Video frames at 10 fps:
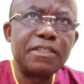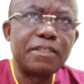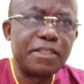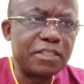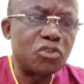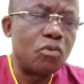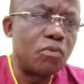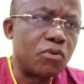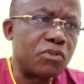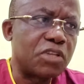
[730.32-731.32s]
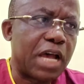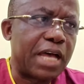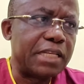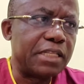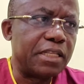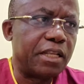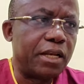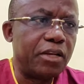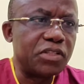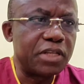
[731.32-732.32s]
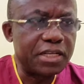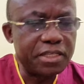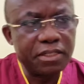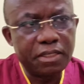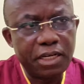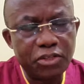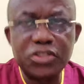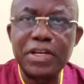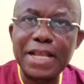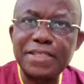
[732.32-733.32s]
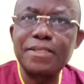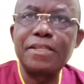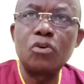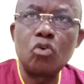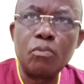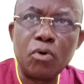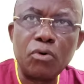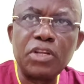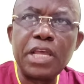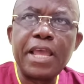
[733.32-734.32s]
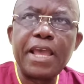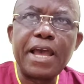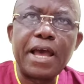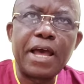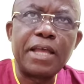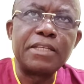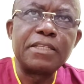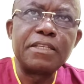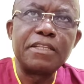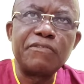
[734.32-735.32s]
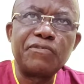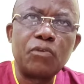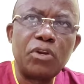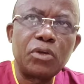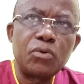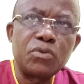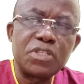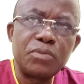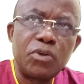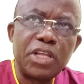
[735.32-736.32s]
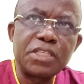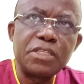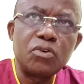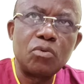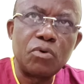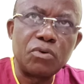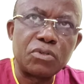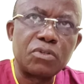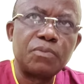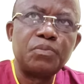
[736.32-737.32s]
these hormones are the luteinizing hormone and the follicle stimulating hormone.